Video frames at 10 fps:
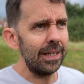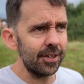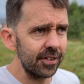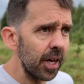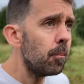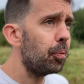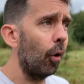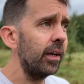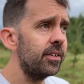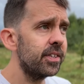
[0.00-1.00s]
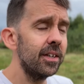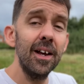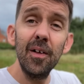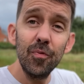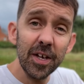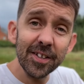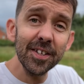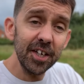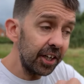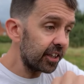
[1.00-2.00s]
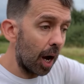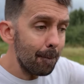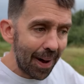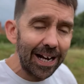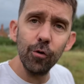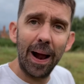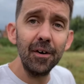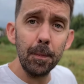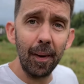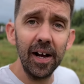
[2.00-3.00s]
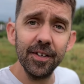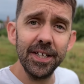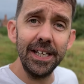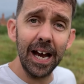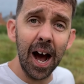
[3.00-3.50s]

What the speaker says: Is at some point, this is going to come back around and bite us in the